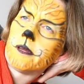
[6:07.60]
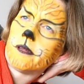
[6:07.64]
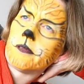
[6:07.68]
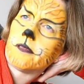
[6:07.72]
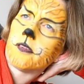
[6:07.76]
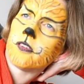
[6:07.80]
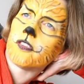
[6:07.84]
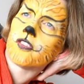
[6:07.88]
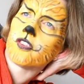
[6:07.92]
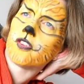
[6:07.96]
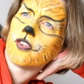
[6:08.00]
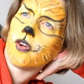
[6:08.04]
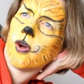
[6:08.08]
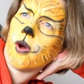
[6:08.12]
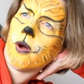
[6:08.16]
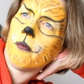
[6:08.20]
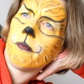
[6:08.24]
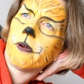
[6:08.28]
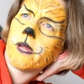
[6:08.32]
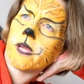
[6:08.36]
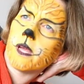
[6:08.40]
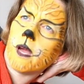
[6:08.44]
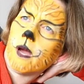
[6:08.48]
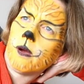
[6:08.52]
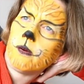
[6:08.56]
The
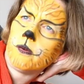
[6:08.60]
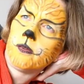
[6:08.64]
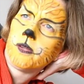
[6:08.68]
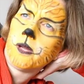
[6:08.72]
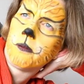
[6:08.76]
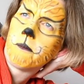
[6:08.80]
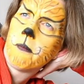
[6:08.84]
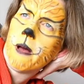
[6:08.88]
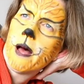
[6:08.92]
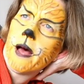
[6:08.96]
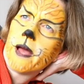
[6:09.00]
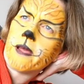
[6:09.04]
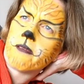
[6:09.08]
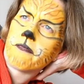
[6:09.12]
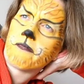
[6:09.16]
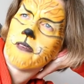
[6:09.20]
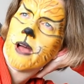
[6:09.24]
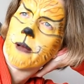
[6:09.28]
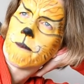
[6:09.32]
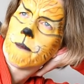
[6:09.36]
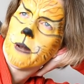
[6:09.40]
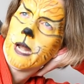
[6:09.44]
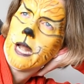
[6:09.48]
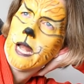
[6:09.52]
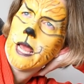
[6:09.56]
story goes in my
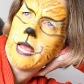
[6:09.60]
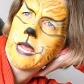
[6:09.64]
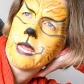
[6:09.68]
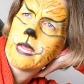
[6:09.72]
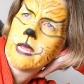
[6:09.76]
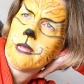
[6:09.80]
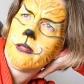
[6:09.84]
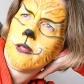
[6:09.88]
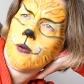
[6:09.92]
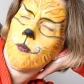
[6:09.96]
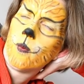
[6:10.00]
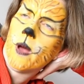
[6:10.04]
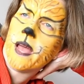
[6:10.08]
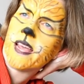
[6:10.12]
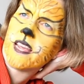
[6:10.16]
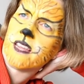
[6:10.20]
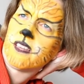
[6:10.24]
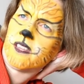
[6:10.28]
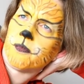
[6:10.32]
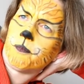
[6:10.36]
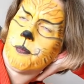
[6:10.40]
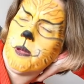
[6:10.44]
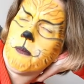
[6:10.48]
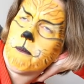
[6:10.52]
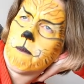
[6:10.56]
family, the way
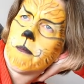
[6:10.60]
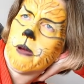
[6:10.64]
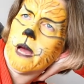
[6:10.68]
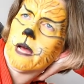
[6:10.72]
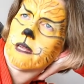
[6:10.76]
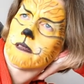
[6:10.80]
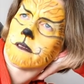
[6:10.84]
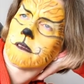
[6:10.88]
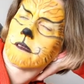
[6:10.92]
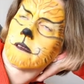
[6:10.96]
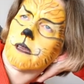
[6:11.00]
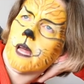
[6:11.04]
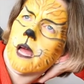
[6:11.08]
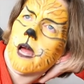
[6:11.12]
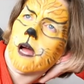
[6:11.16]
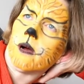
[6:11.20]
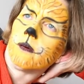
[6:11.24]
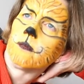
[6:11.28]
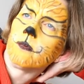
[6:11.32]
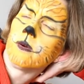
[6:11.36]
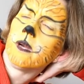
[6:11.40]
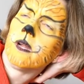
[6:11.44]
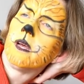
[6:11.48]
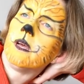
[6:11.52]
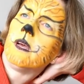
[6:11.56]
it's been passed
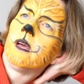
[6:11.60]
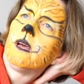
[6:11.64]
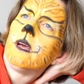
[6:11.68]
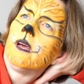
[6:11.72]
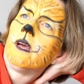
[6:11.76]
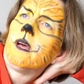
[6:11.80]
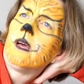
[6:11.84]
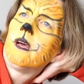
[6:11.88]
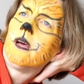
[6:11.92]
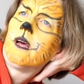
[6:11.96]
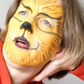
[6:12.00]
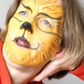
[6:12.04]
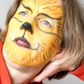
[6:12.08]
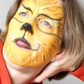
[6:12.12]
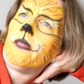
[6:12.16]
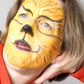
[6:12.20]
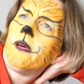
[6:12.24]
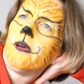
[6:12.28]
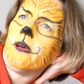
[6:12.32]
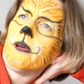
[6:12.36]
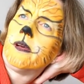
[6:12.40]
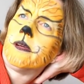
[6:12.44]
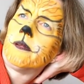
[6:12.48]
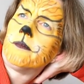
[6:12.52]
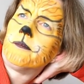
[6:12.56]
down,
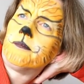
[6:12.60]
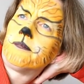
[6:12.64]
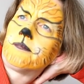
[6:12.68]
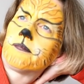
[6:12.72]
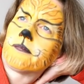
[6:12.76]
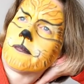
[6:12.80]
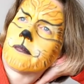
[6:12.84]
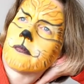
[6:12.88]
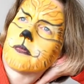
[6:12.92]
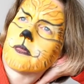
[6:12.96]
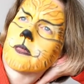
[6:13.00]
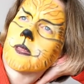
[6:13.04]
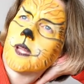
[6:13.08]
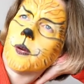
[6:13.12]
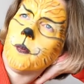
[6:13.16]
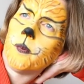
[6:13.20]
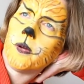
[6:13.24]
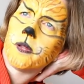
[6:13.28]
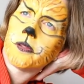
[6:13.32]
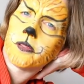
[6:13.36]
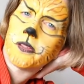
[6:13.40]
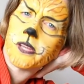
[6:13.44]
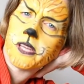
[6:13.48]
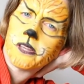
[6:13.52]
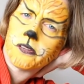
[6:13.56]
that there
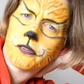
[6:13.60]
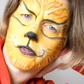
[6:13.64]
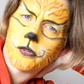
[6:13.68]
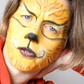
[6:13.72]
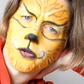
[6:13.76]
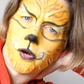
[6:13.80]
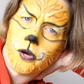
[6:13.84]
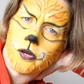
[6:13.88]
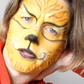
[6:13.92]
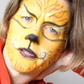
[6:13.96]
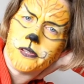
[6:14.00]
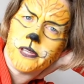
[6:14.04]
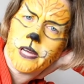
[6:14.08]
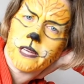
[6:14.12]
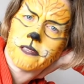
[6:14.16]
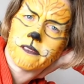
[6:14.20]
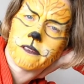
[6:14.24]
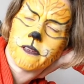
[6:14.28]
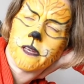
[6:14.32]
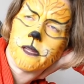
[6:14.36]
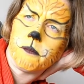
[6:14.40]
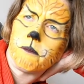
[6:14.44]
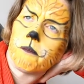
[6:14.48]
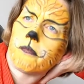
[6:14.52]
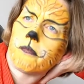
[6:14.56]
were these sort of dazzling